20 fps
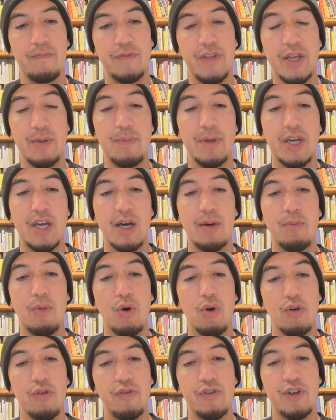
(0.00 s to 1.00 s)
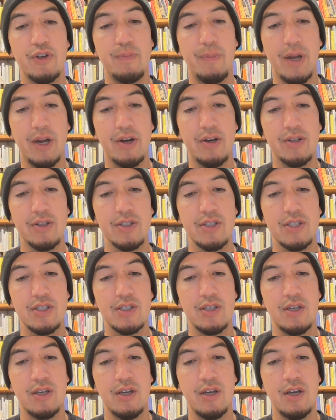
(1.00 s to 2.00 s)
They had become orphaned
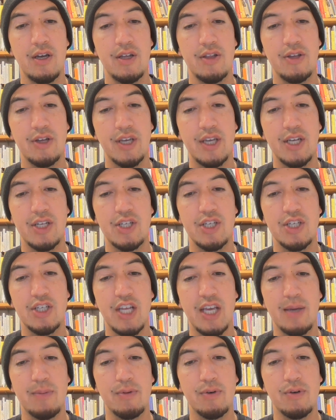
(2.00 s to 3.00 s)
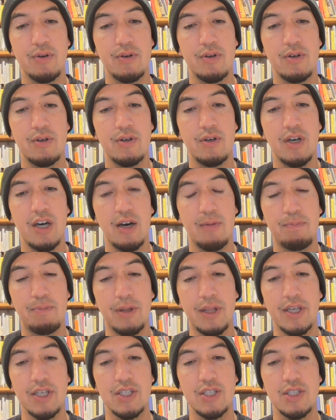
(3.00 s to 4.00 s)
parents, their kitchen table a
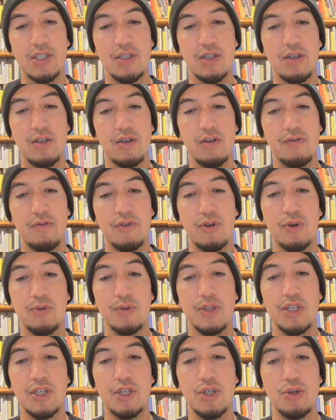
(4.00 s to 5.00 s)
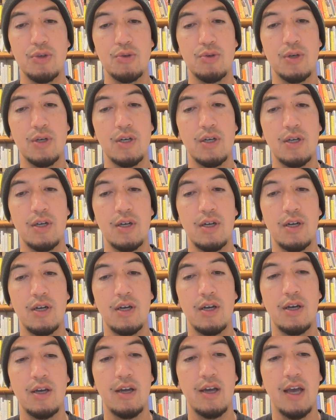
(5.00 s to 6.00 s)
place for only two.
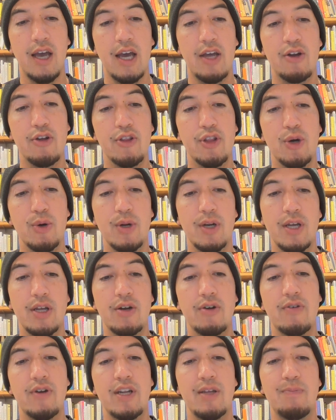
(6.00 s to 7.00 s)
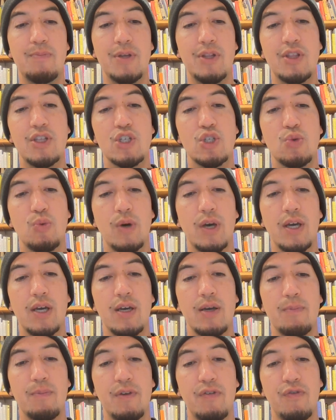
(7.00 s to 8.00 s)
And although it had already been this
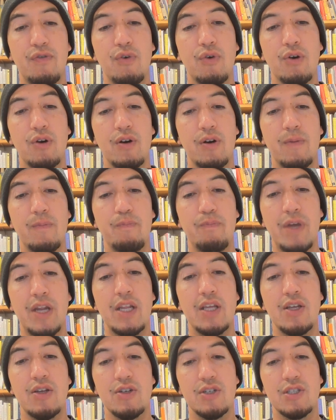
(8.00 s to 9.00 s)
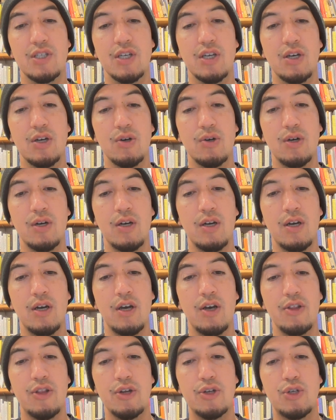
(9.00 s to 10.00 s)
way before, many years ago,
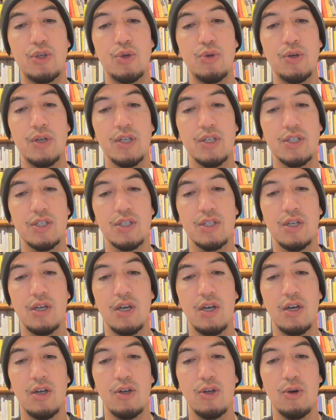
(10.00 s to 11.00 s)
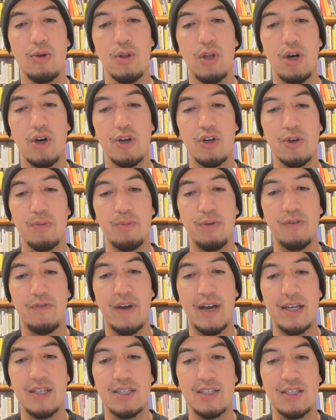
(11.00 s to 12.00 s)
their two-ness no longer
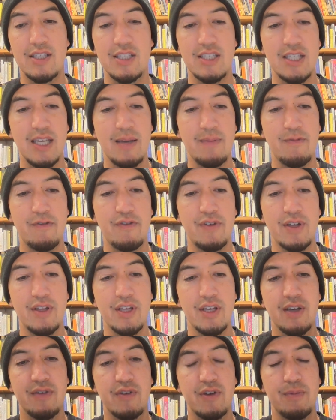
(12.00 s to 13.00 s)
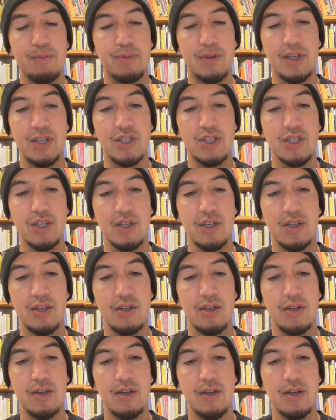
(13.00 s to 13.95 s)
provides the same feeling of completion.